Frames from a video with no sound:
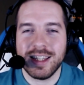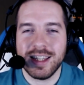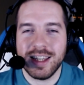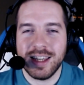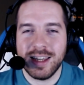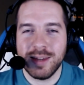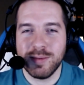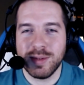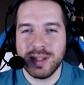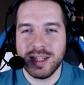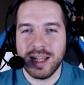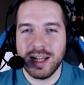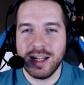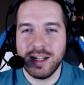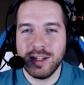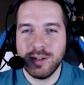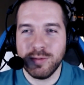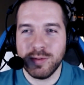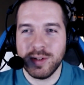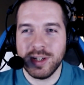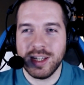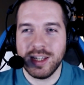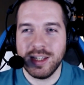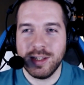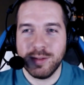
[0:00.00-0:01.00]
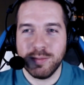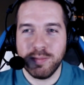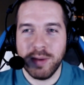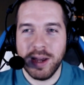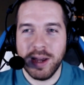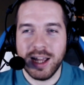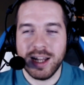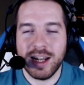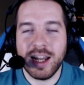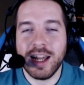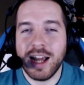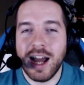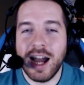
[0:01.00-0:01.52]
himself when he's
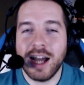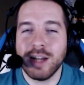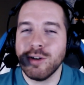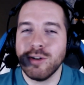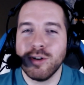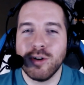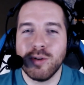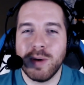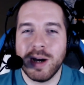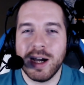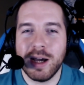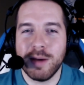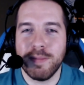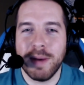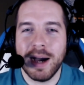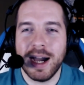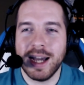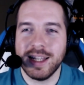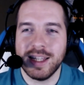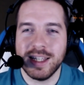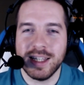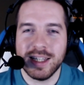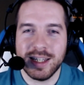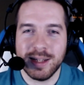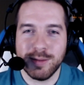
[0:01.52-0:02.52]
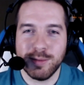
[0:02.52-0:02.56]
like I don't know why I buy this.